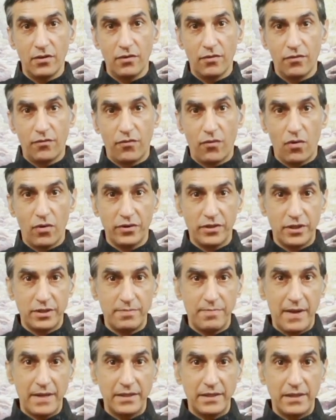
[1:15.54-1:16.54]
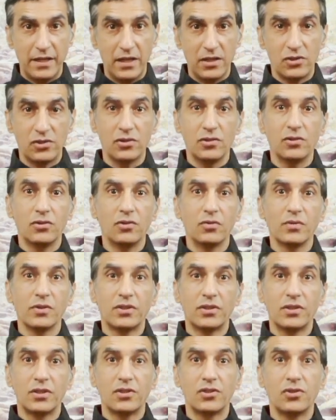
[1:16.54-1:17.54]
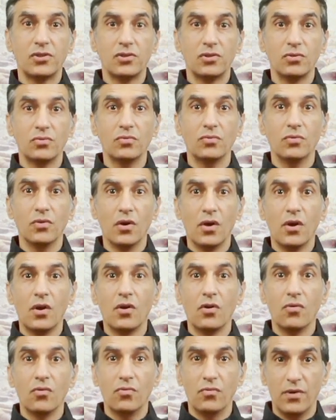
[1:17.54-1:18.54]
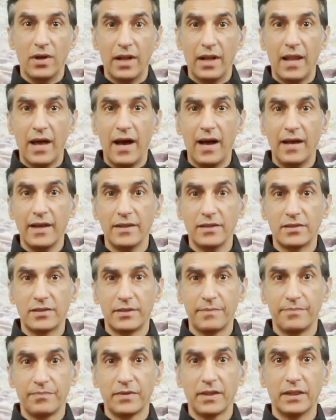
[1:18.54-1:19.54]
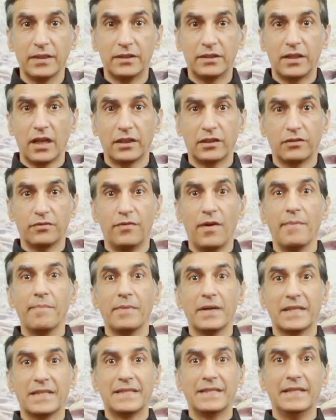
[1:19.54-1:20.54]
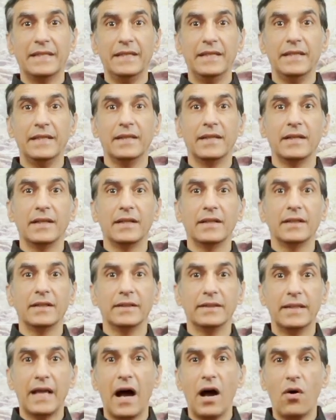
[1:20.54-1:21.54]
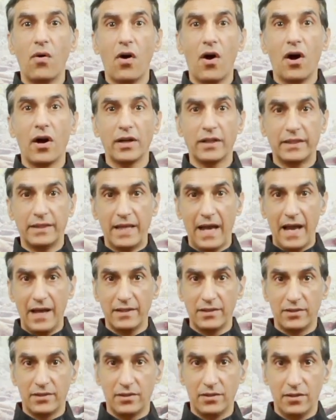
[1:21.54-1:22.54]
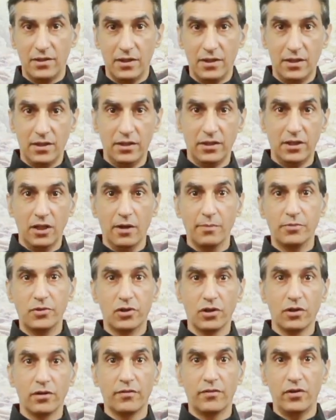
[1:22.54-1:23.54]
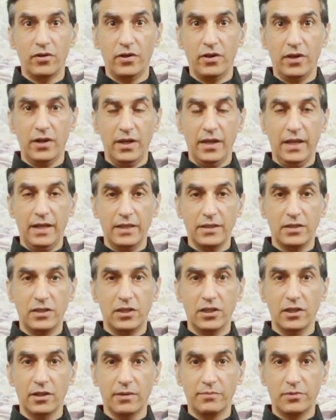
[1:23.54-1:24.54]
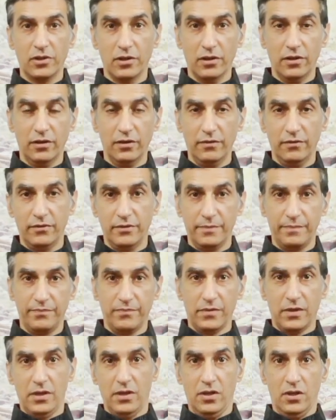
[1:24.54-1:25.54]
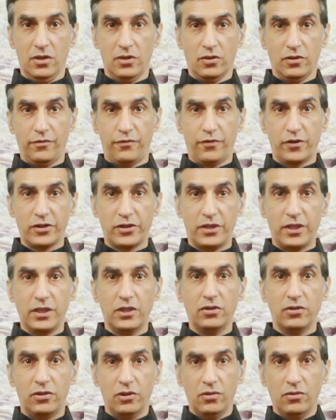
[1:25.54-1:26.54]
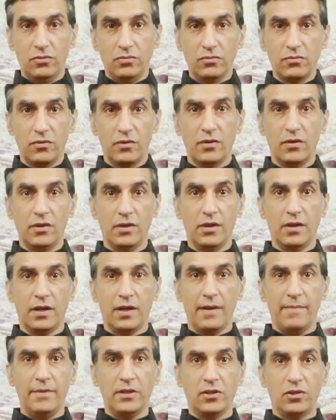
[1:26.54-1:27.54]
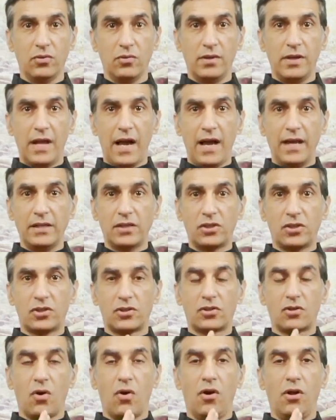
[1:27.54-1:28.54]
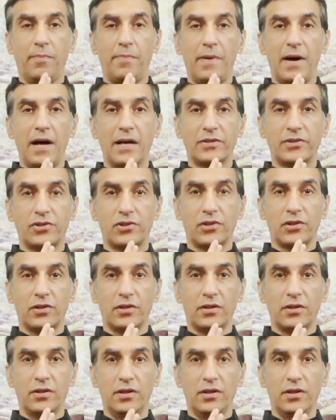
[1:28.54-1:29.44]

for this meditation to assist you realize Tattvam Asi, thou art that. The observer is the observed. So first thing you do, come into a nice tall posture,